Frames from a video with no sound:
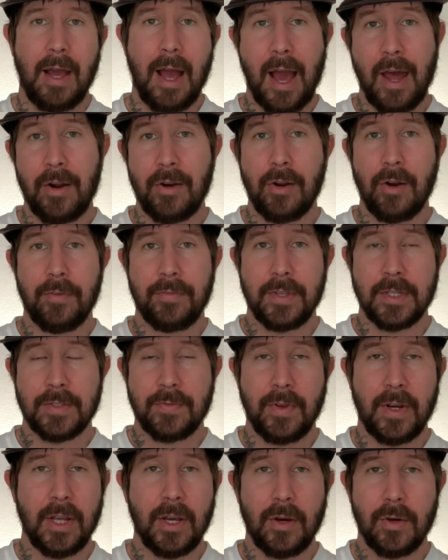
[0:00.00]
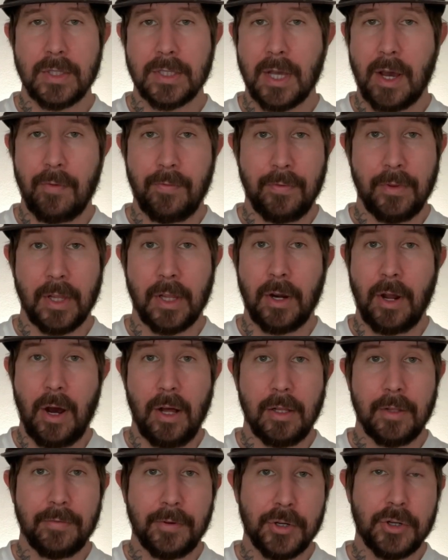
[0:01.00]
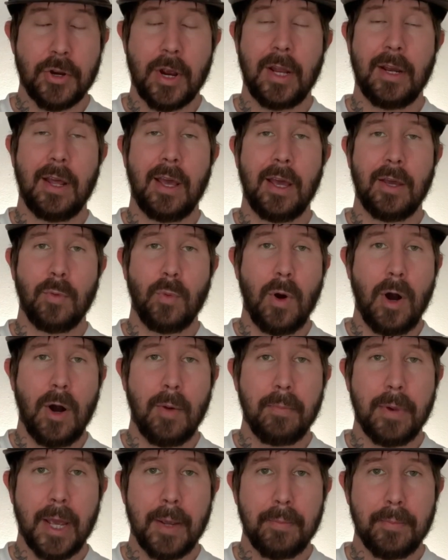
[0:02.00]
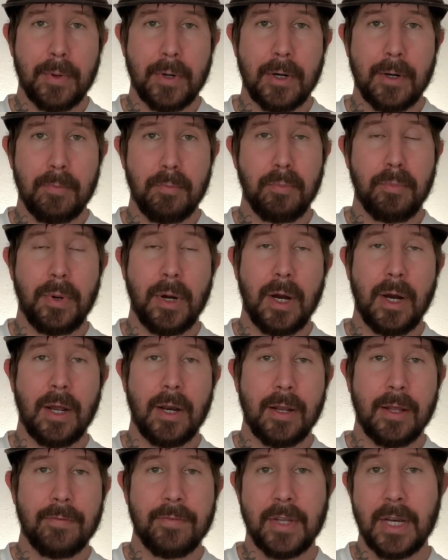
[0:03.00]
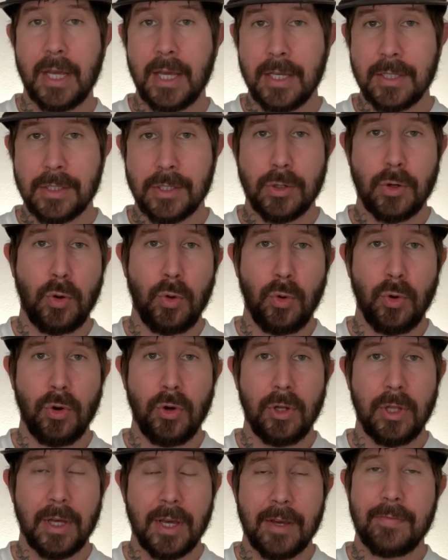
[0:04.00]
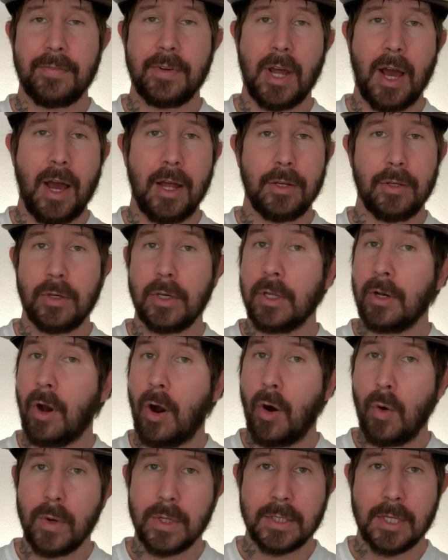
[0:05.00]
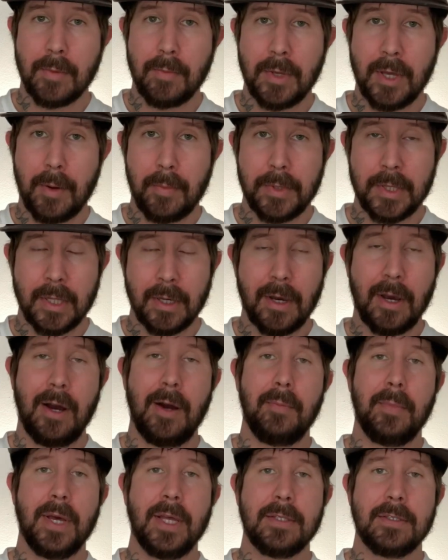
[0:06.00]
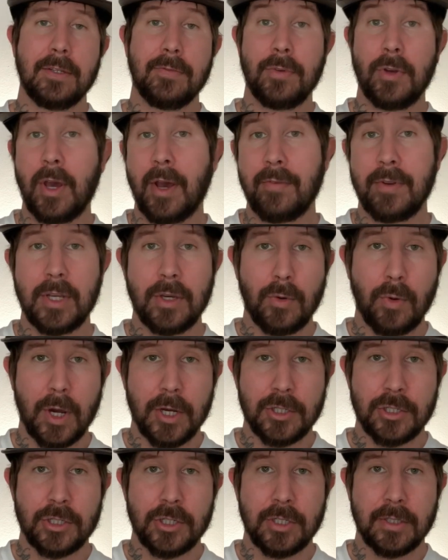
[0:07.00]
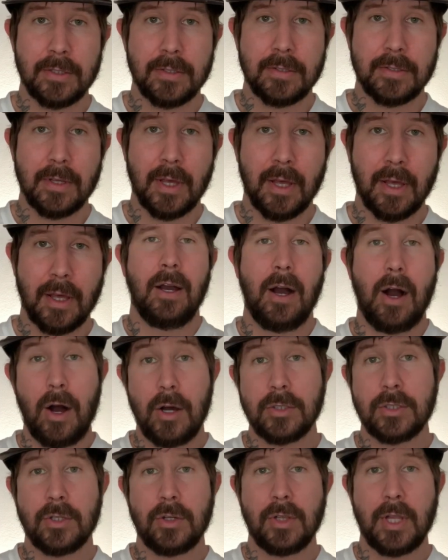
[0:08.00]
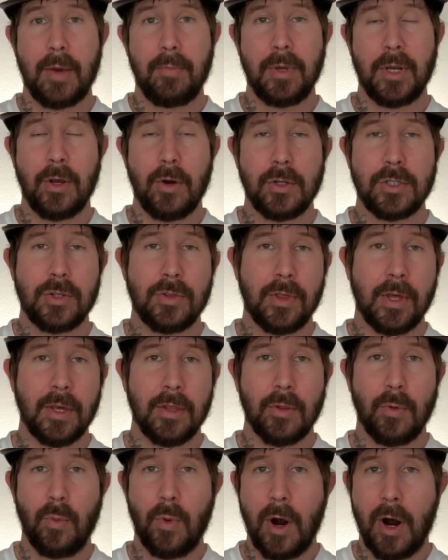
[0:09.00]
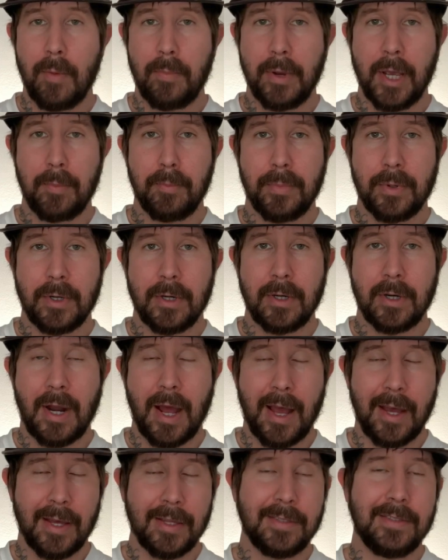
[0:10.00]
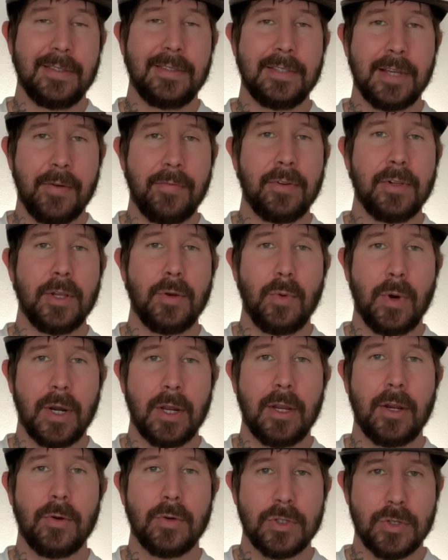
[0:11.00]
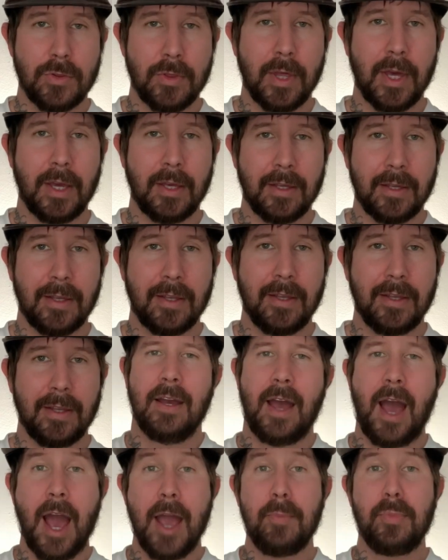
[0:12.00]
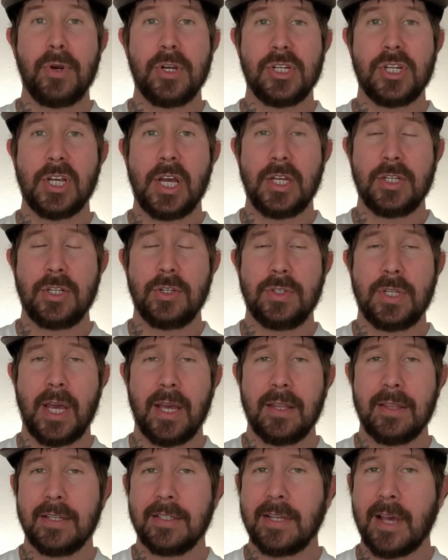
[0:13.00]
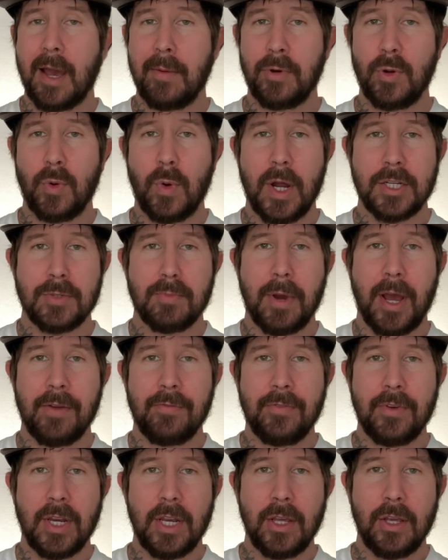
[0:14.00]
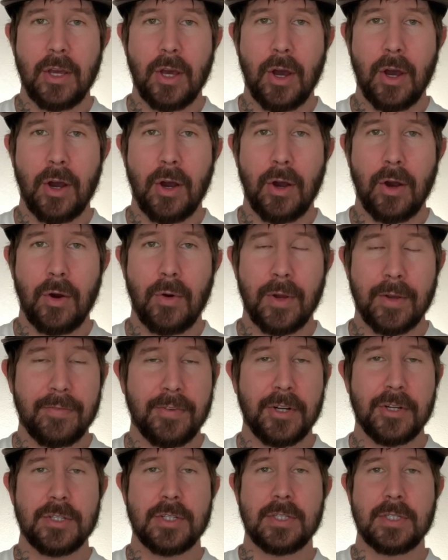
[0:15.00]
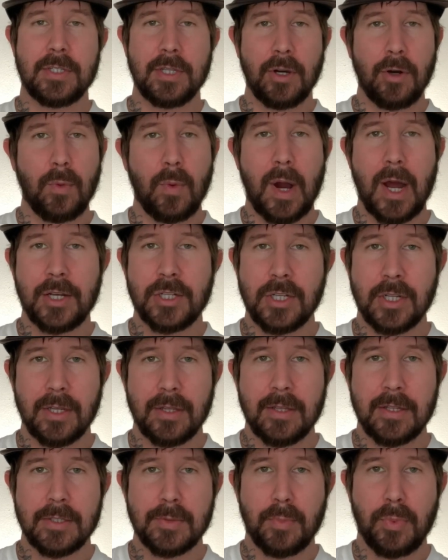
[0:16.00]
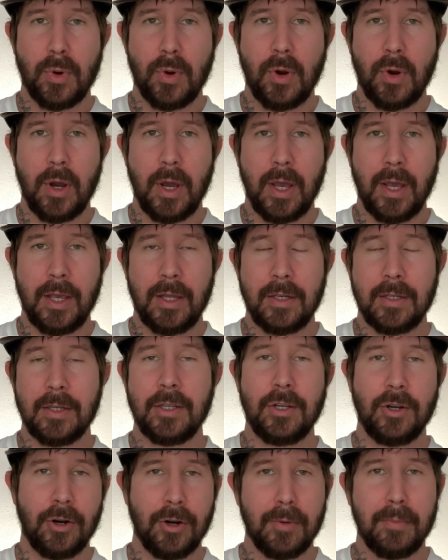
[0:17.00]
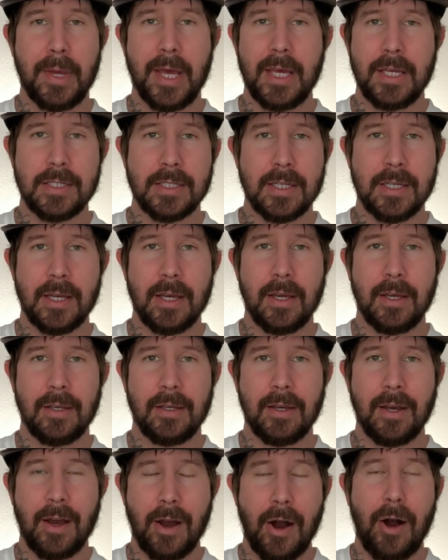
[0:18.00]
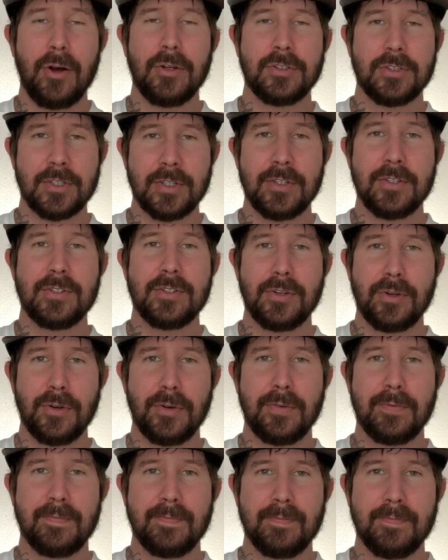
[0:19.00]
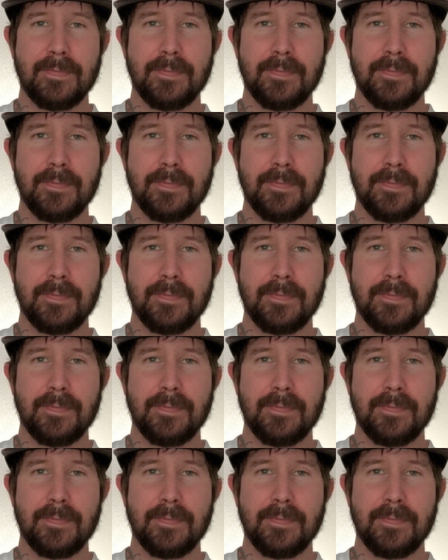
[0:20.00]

I don't know if this video is helpful at all if you're trying to hang wallpaper, but if it is, cool. If not, you can always hit me up in the comments if you have any questions. Also, let me know what you think of the wallpaper. I definitely want to hear what you think. I appreciate you taking the time to watch my video. If you're still watching at this point, you're amazing. I'll see you soon.